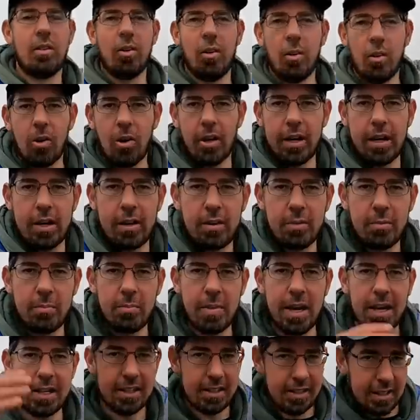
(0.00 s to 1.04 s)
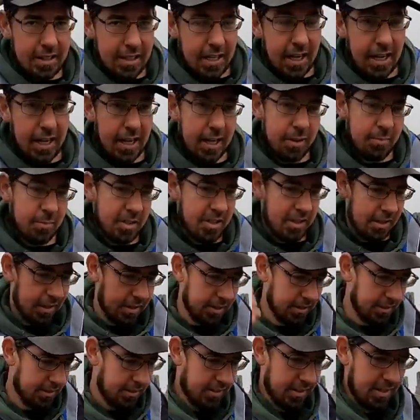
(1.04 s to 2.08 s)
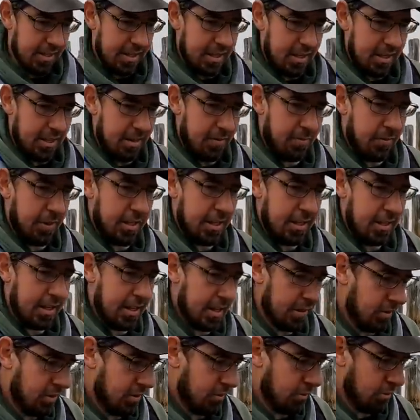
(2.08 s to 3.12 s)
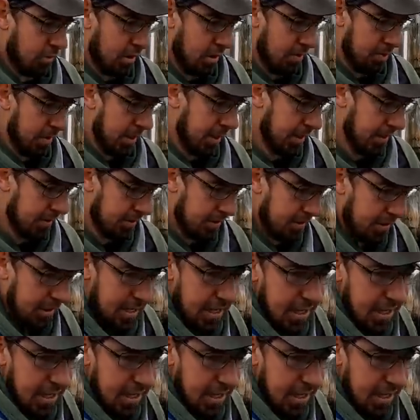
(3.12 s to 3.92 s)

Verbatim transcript: Alrighty, back in the game. So let's see if we can get straight back into